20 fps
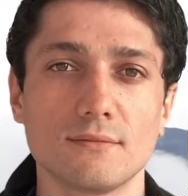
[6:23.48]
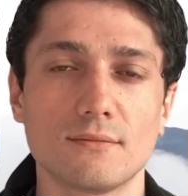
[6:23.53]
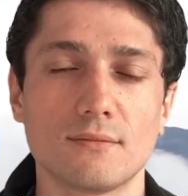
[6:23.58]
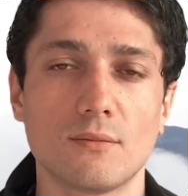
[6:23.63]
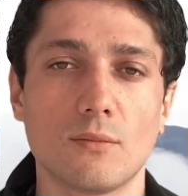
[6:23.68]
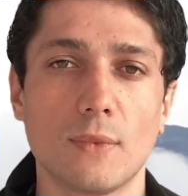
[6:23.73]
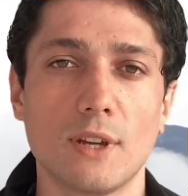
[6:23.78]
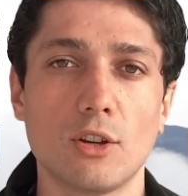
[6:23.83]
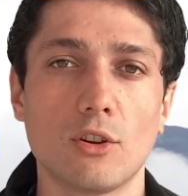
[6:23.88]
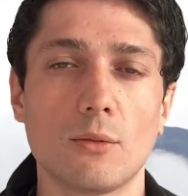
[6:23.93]

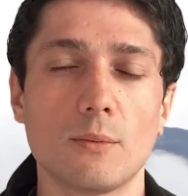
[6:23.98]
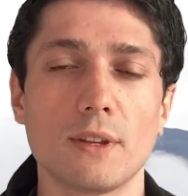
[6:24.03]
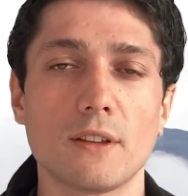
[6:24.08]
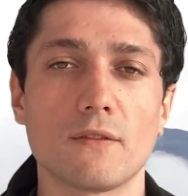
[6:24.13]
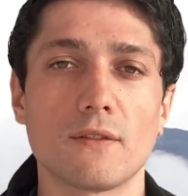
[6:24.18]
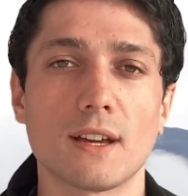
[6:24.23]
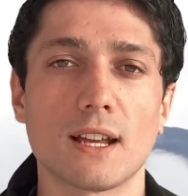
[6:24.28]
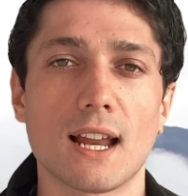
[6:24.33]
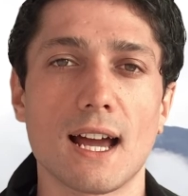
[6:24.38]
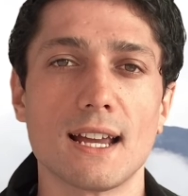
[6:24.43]
We normally
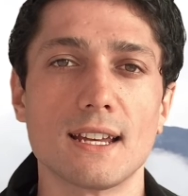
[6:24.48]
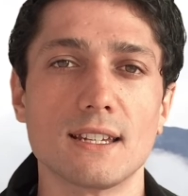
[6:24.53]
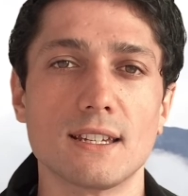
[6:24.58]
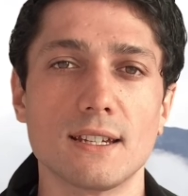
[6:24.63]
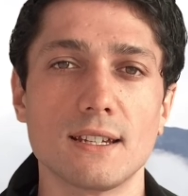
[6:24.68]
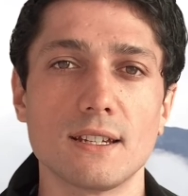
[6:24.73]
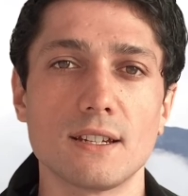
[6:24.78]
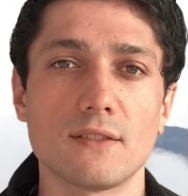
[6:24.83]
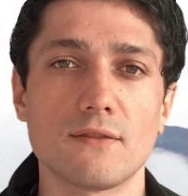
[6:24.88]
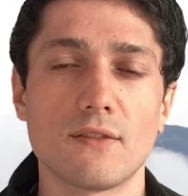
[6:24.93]
feel
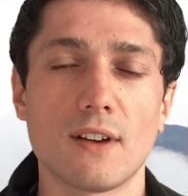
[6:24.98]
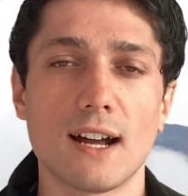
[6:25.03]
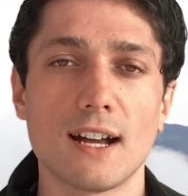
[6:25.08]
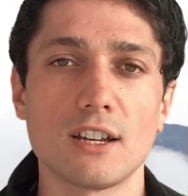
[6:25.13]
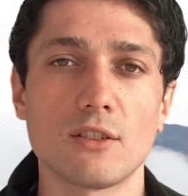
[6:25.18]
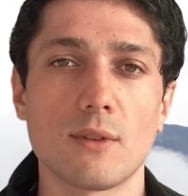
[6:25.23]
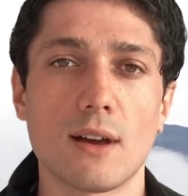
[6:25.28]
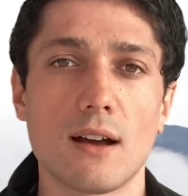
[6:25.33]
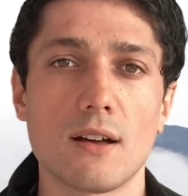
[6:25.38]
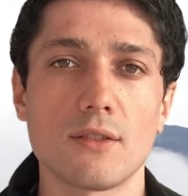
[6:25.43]
identified
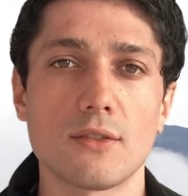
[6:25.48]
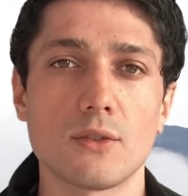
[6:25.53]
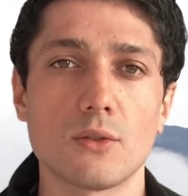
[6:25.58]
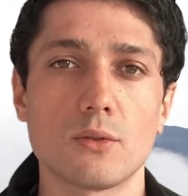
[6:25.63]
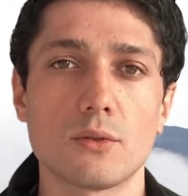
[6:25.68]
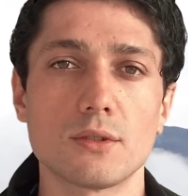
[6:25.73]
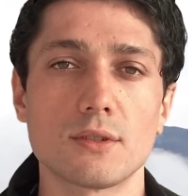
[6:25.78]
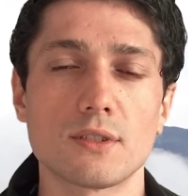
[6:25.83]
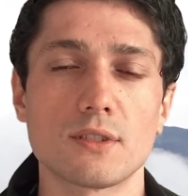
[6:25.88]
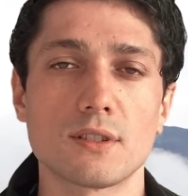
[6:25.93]
to our
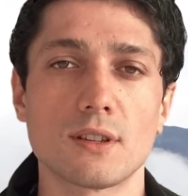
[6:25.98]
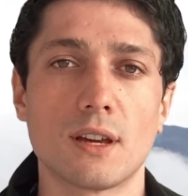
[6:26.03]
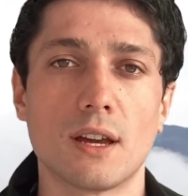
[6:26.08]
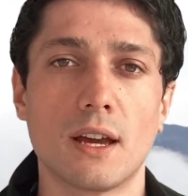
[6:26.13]
thoughts